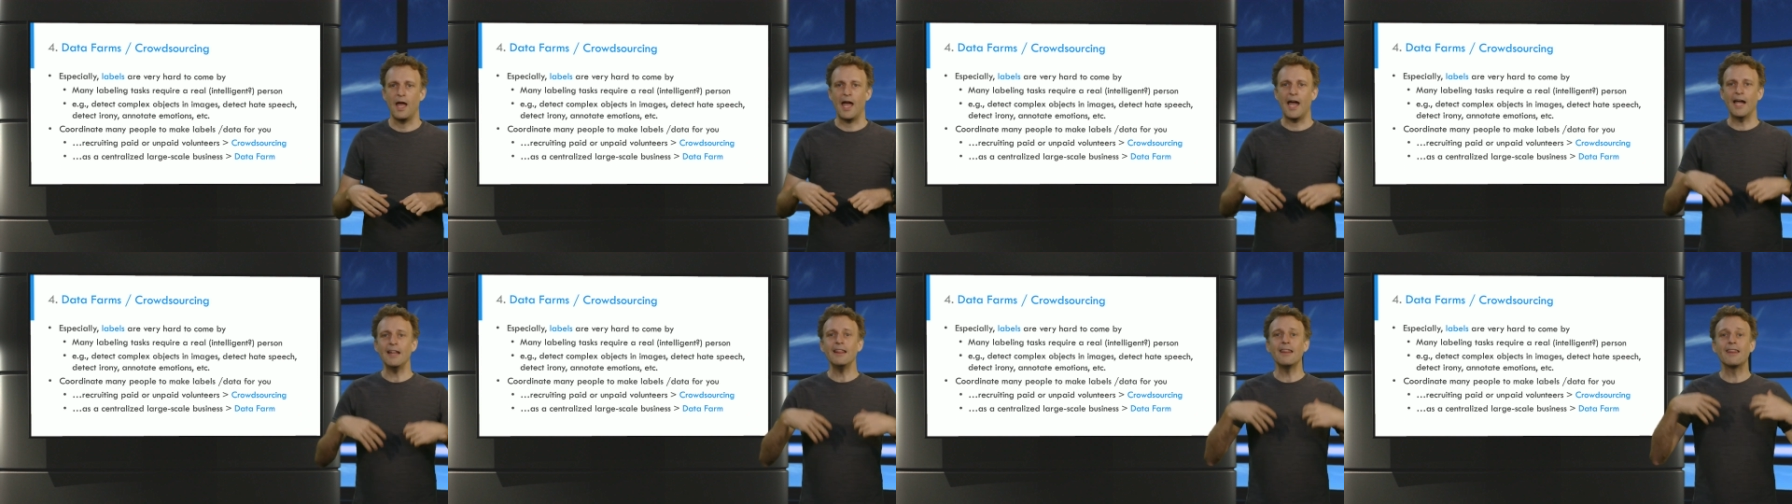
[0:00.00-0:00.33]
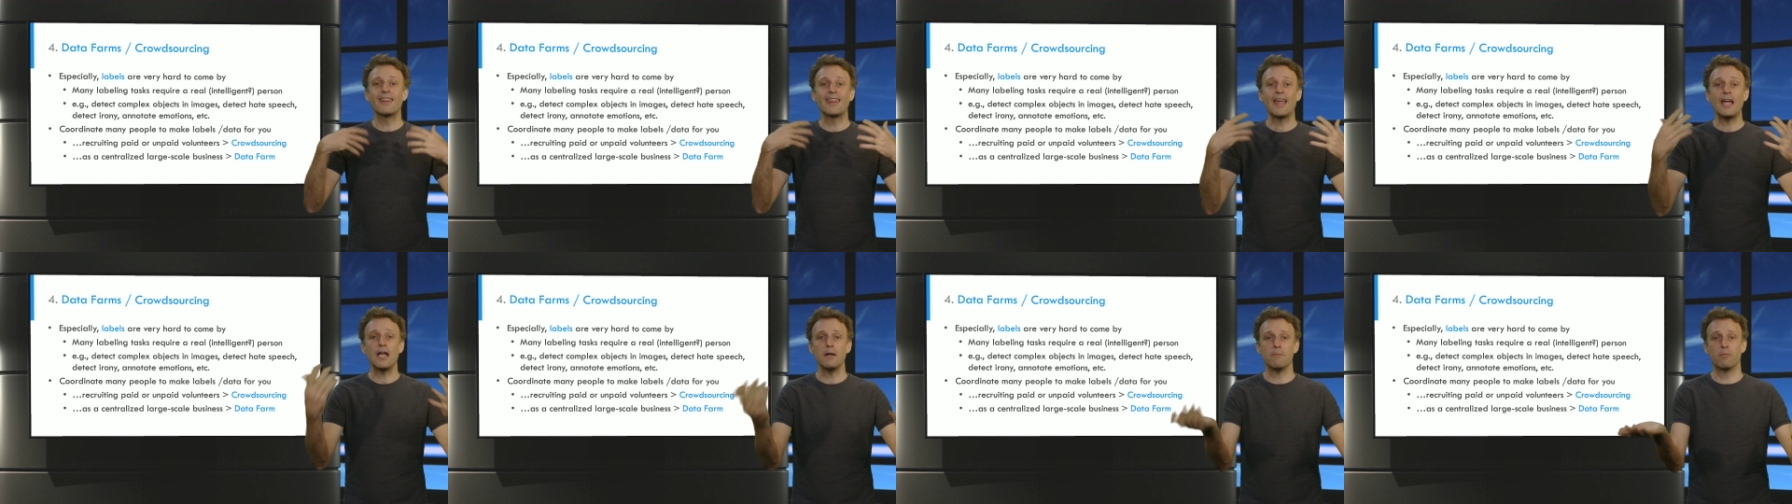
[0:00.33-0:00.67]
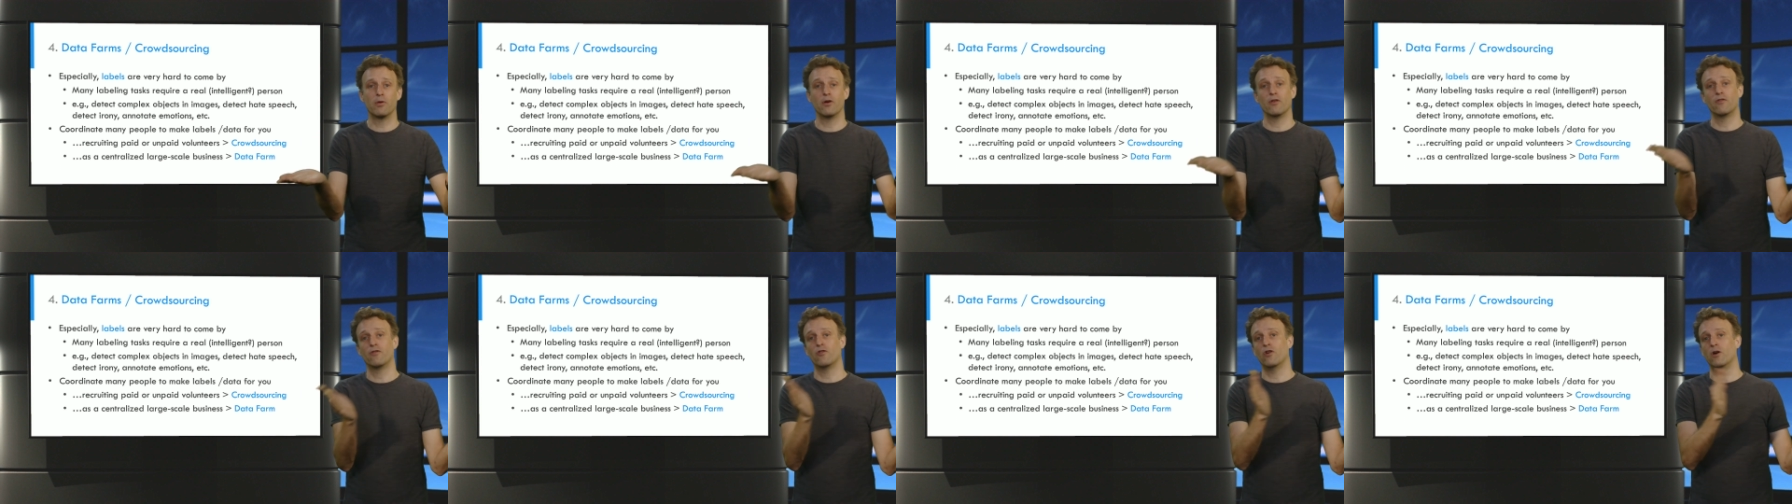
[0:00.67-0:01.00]
and they
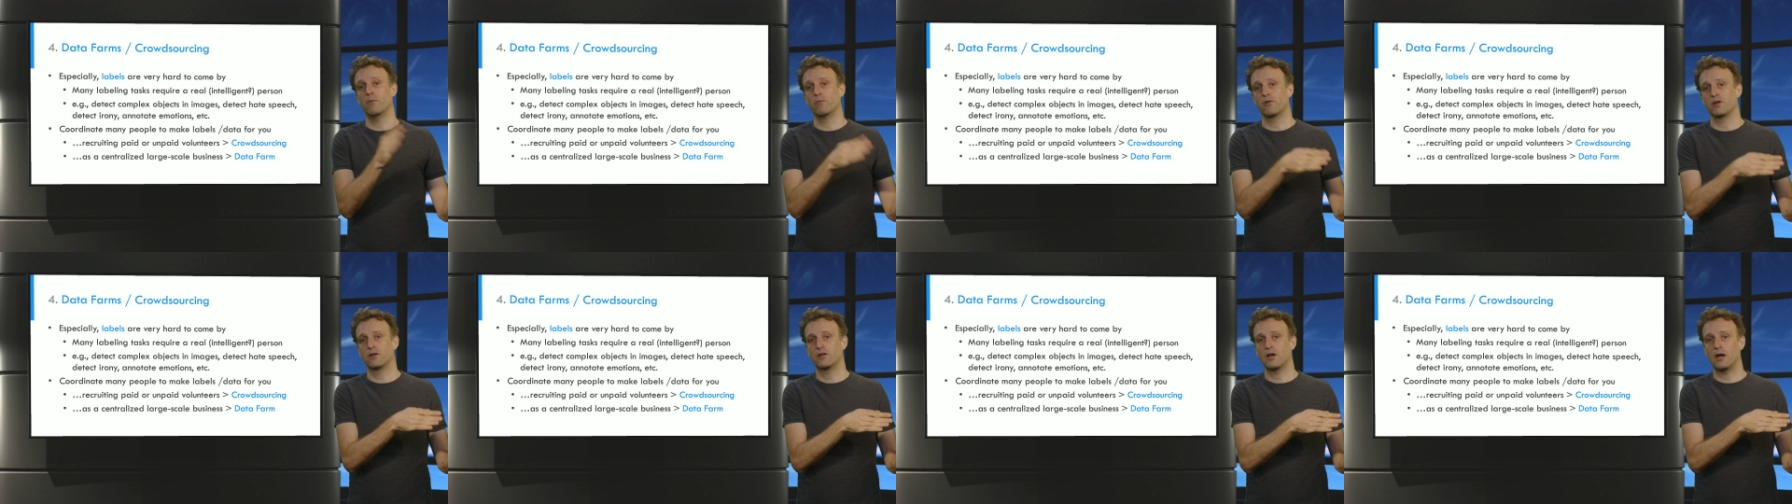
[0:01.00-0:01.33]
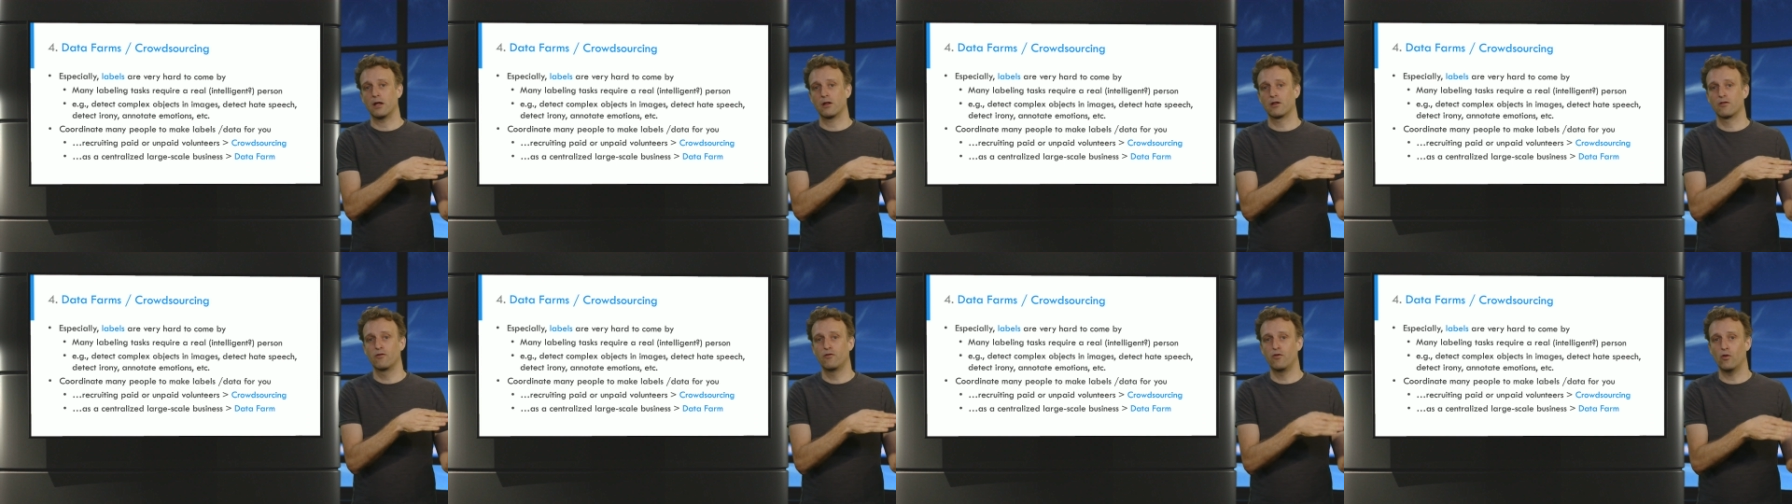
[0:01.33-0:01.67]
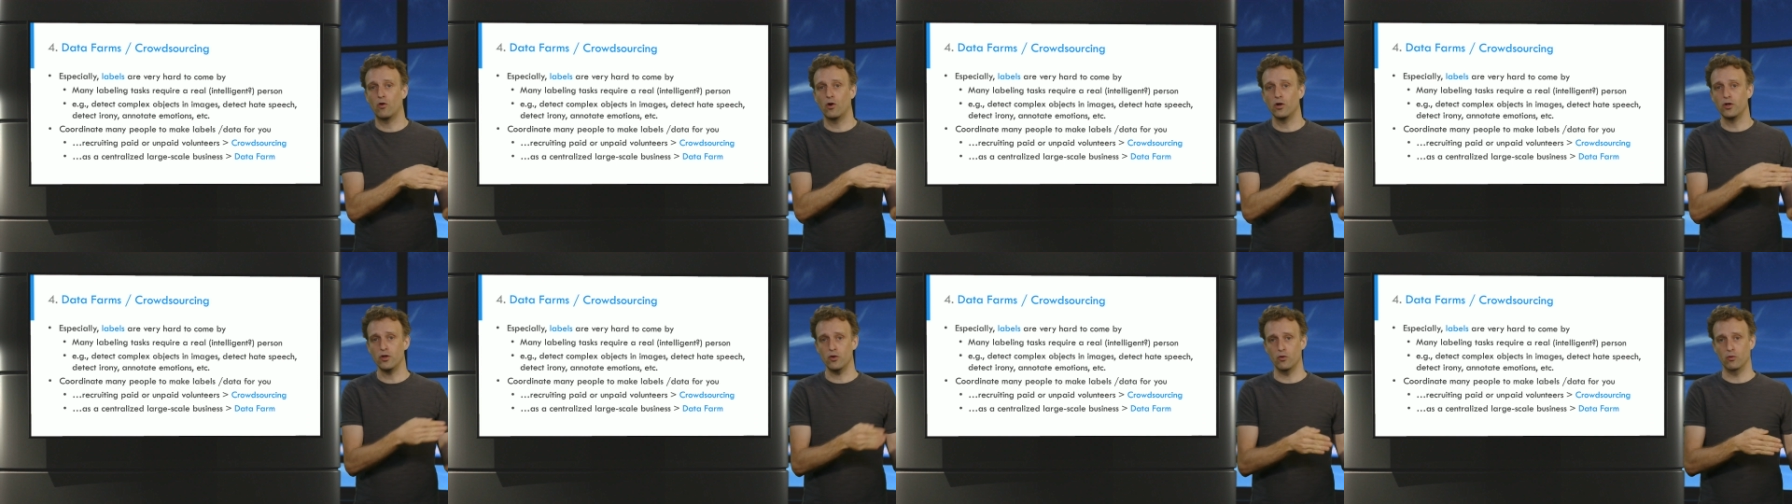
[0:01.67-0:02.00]
perform the task
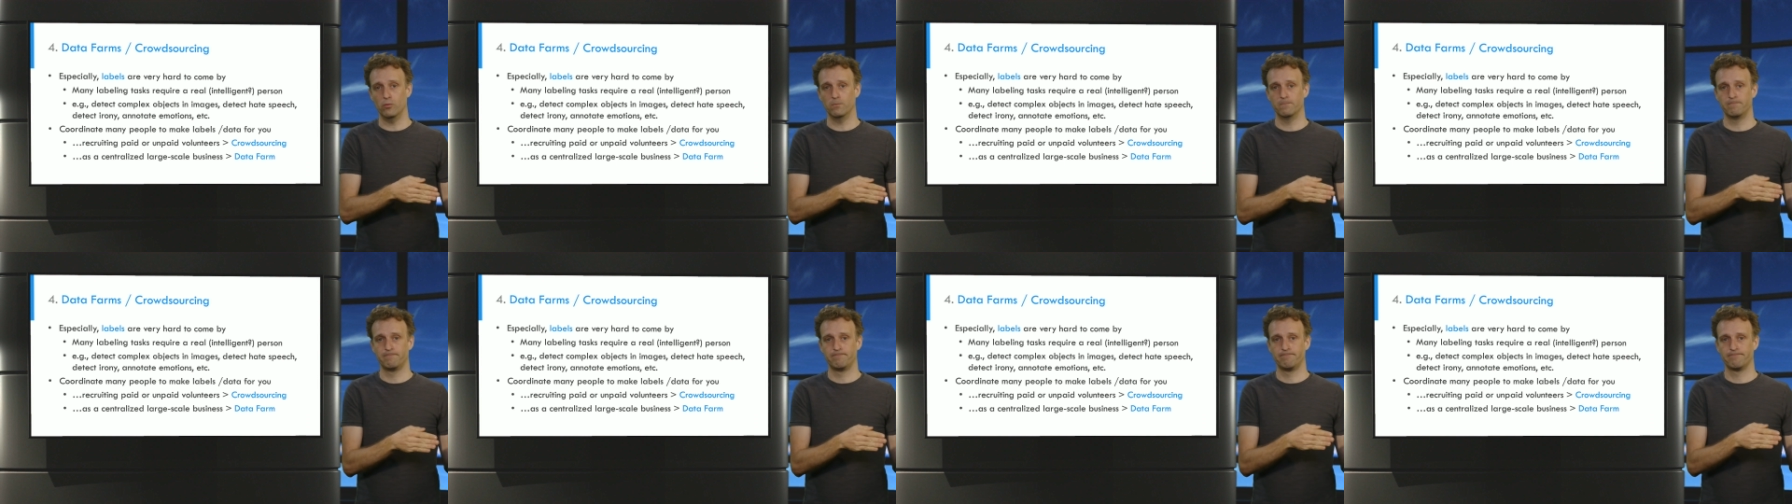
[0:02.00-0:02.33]
for you.